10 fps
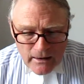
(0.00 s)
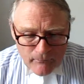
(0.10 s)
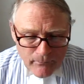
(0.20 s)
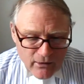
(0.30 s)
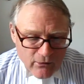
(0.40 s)

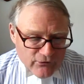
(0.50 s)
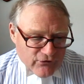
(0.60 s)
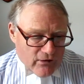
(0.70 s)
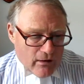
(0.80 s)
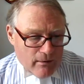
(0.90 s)

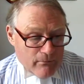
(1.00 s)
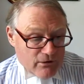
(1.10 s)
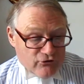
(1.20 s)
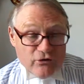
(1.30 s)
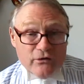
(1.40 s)
because I'm
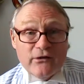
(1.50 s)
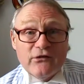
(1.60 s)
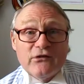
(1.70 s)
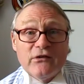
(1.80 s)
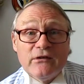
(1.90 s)
a
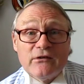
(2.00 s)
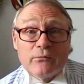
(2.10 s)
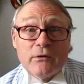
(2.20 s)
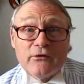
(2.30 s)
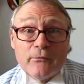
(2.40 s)
journalist
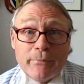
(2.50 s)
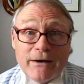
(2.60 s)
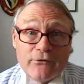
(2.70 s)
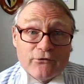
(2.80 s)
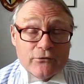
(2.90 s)
as well as a
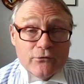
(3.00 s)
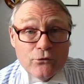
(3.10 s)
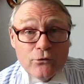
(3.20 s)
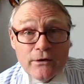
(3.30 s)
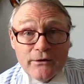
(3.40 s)
barrister at law,